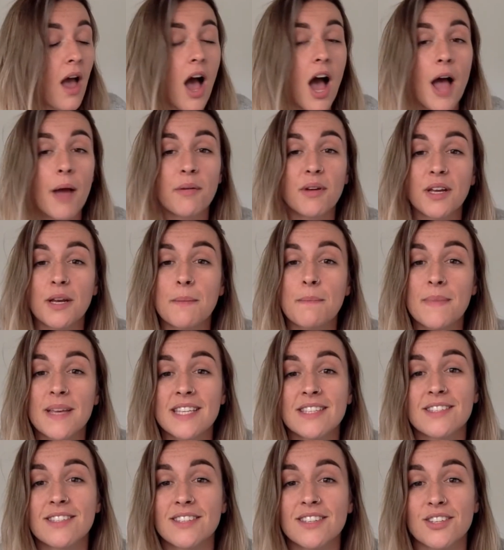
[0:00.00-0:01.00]
I'm going to
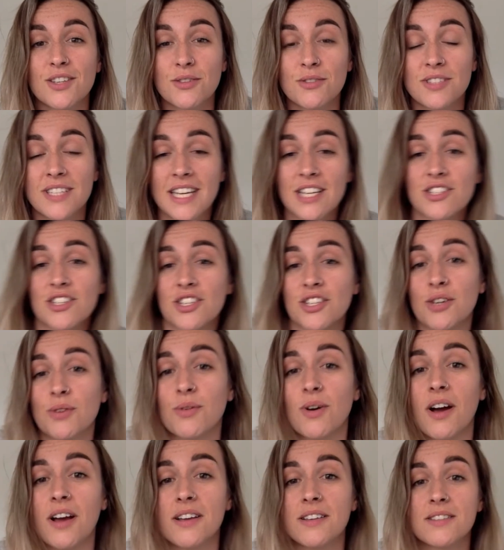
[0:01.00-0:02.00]
miss you, teaching you
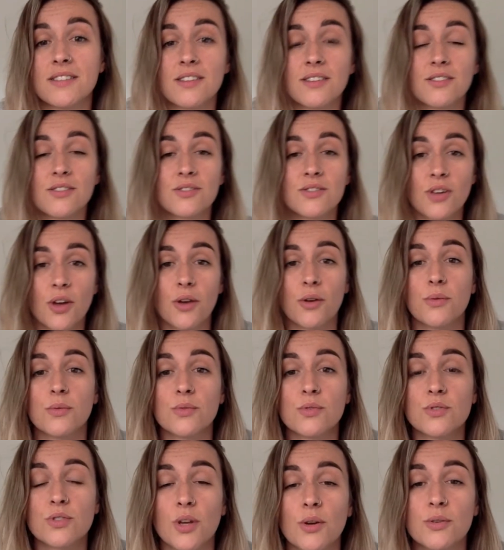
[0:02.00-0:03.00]
guys so,
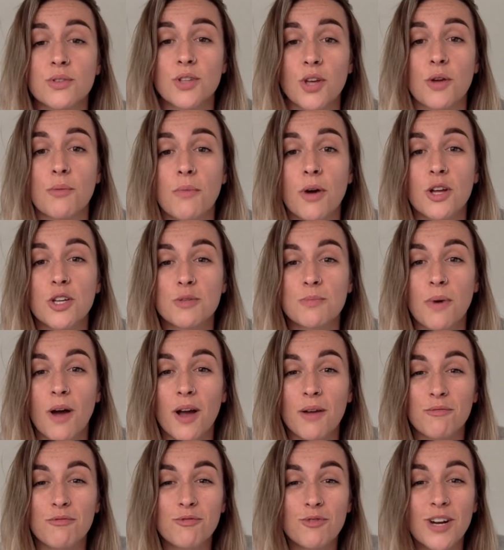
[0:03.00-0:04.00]
so, so much.
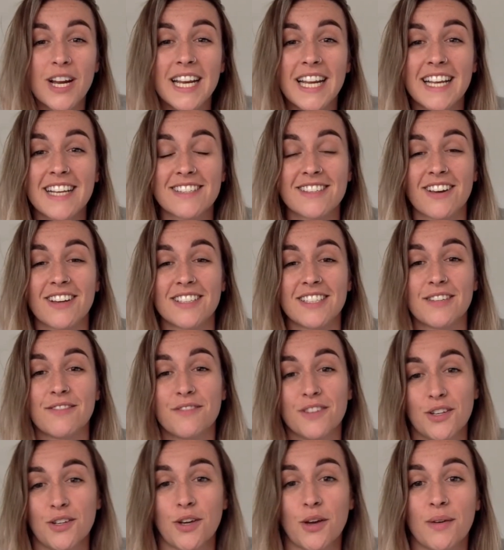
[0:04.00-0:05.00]
But I'm really excited
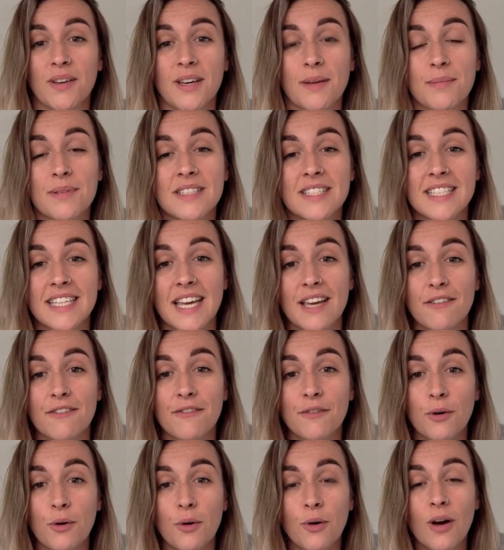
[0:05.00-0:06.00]
for you going up into year
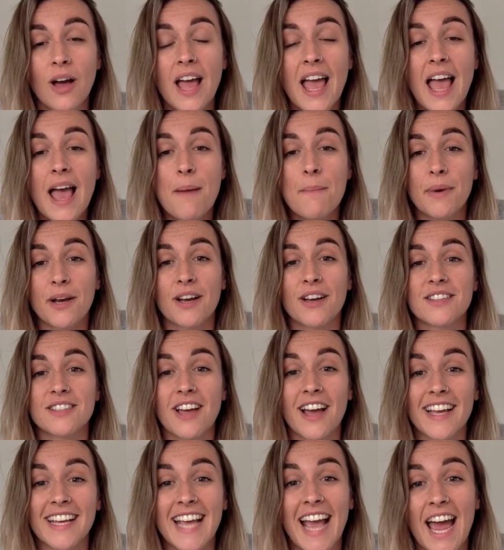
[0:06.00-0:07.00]
four, because
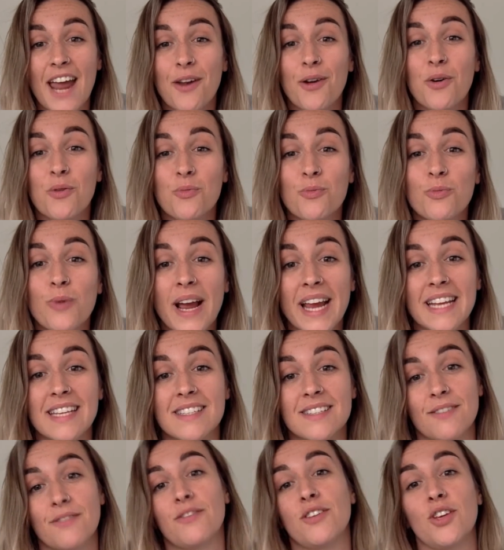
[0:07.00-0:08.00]
I cannot
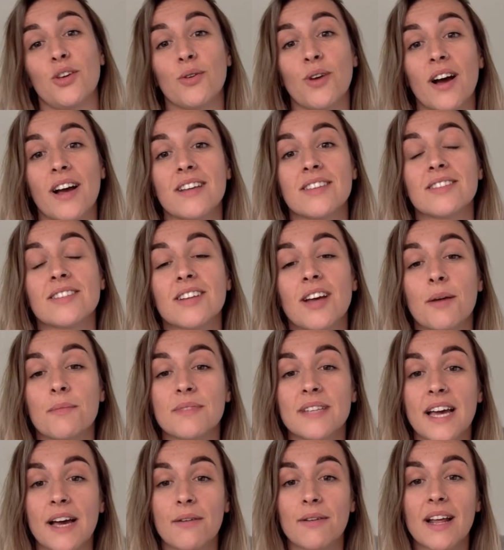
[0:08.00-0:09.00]
wait for you guys to come
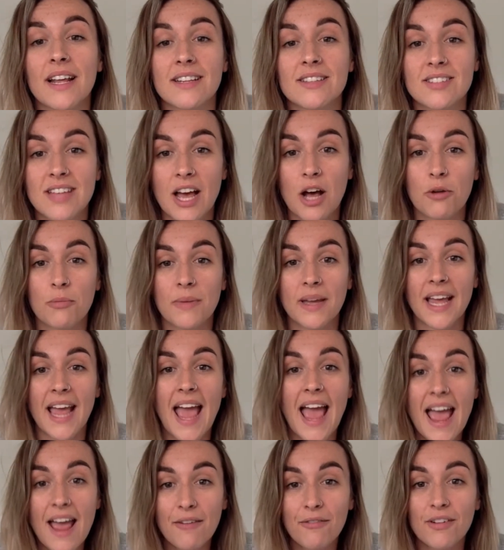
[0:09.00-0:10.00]
down and tell me
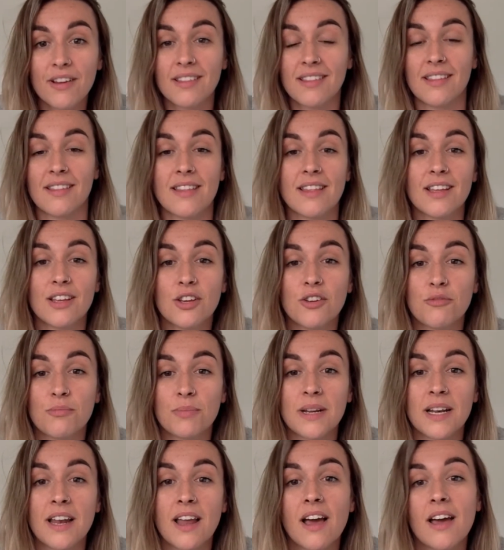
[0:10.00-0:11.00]
everything that you've
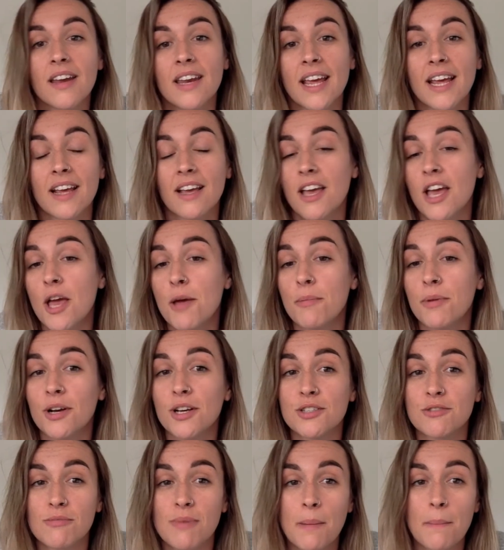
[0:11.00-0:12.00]
been learning.
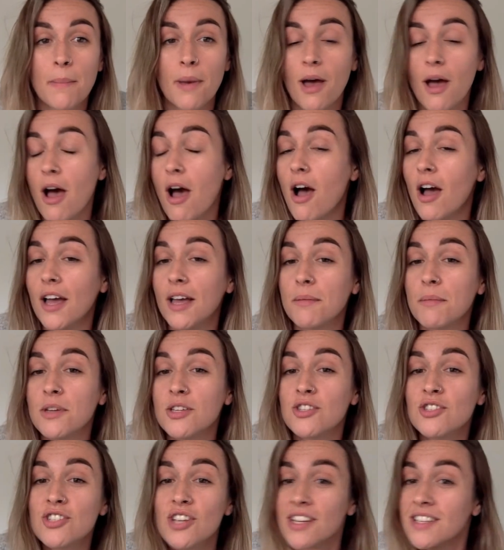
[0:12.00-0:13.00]
Because remember, I'm
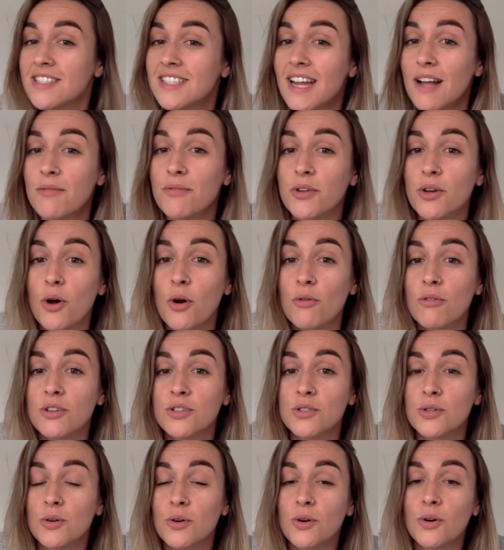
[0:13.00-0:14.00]
just down the
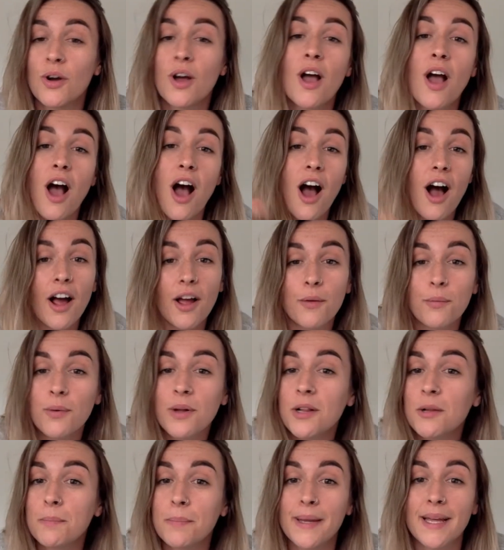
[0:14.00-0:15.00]
corridor. I
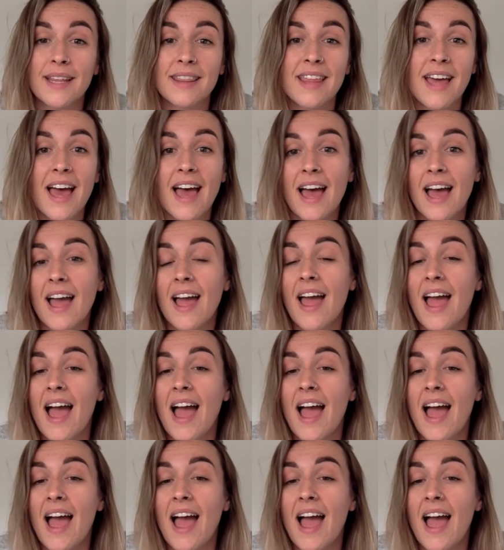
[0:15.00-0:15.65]
will be there.